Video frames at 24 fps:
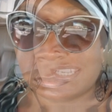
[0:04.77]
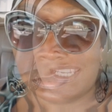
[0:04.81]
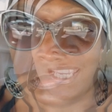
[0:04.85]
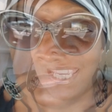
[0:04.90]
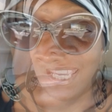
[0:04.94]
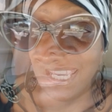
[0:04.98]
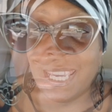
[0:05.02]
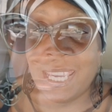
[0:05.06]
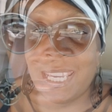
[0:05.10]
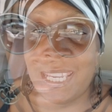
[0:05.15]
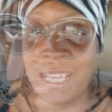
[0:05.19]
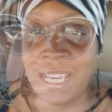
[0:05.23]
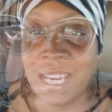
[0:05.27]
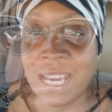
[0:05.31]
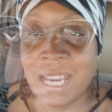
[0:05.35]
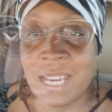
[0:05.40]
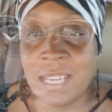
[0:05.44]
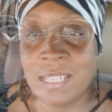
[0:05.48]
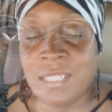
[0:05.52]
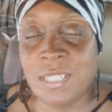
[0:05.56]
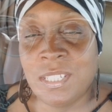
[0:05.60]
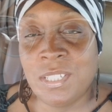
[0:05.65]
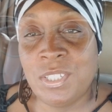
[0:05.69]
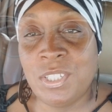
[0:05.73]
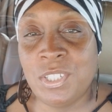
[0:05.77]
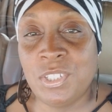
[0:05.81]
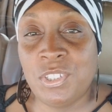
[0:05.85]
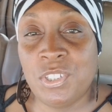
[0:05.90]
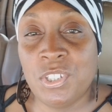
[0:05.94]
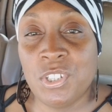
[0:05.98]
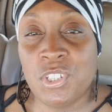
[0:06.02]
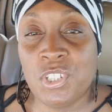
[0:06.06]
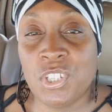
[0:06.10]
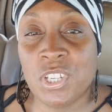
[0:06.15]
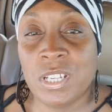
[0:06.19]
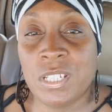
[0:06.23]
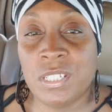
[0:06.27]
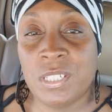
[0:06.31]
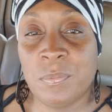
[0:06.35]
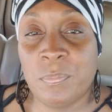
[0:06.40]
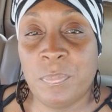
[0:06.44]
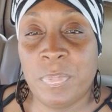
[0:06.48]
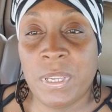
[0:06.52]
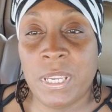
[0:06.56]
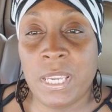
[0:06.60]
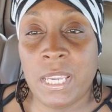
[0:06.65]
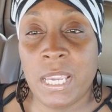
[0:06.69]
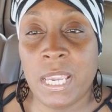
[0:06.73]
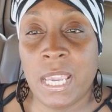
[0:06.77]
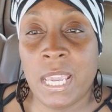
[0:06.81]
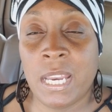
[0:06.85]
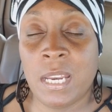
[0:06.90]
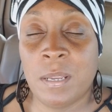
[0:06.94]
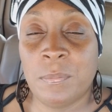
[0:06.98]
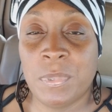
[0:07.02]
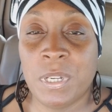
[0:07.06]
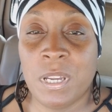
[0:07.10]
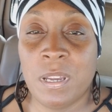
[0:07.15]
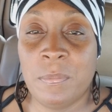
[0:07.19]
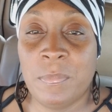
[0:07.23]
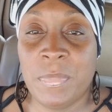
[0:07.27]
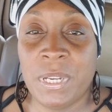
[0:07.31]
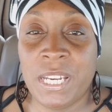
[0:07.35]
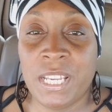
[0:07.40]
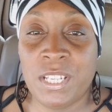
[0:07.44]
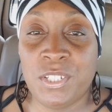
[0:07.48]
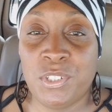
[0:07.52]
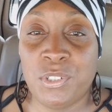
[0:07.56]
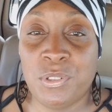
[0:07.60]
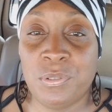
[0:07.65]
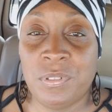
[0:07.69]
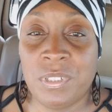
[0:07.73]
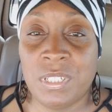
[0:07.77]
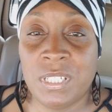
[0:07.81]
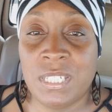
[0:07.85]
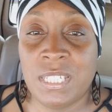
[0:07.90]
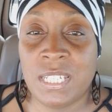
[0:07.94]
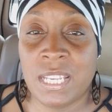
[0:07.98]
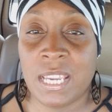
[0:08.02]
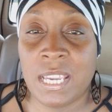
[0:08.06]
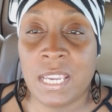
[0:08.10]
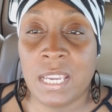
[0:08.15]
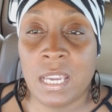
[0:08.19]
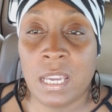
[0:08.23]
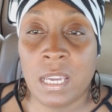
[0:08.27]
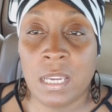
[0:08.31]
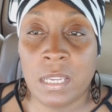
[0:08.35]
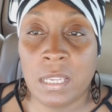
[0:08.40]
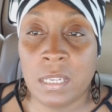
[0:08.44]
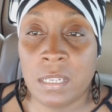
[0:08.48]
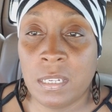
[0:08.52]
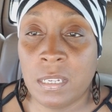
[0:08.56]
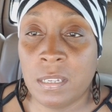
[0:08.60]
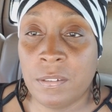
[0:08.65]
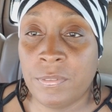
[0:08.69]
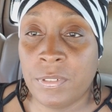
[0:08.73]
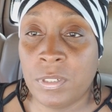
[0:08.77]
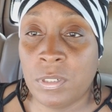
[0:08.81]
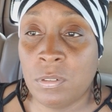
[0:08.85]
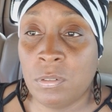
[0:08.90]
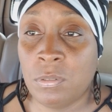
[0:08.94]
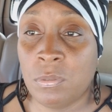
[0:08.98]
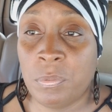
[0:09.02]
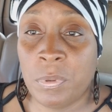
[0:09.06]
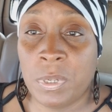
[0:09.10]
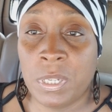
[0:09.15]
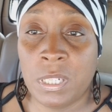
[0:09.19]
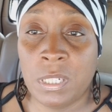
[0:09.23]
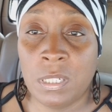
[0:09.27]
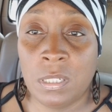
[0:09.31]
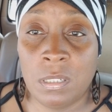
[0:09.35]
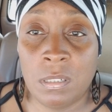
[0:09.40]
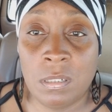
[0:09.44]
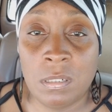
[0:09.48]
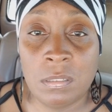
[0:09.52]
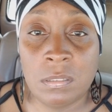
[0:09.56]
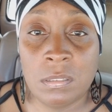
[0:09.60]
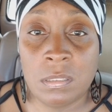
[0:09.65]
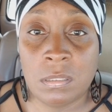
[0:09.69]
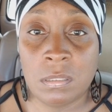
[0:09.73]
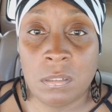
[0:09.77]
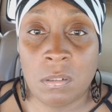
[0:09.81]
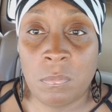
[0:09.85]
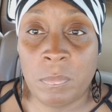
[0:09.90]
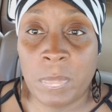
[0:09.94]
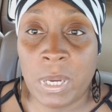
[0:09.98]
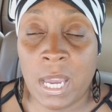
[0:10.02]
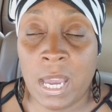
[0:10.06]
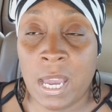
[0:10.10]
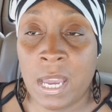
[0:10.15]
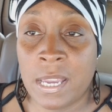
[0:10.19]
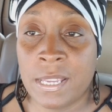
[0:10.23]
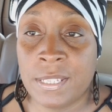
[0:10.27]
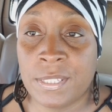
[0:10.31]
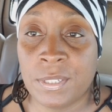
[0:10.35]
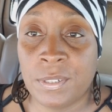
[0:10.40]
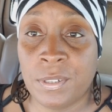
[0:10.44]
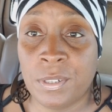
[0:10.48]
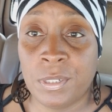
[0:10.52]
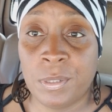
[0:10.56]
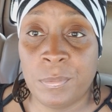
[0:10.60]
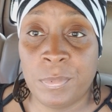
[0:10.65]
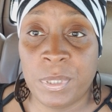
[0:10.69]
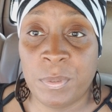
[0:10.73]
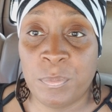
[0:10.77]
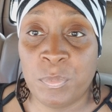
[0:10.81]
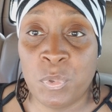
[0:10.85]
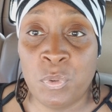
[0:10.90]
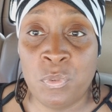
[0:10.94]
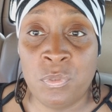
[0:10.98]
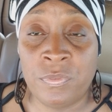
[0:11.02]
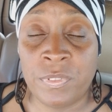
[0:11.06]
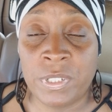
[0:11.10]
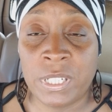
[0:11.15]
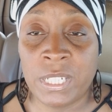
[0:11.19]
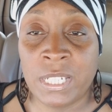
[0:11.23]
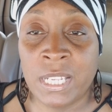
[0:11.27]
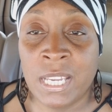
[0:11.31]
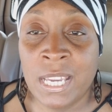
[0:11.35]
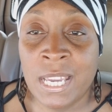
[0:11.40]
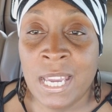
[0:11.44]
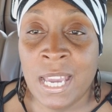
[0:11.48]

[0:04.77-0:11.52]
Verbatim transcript: Hey guys, this is Deshanta B, and I'm coming at you today. I can never know where to look, so my eyes are going to be moving.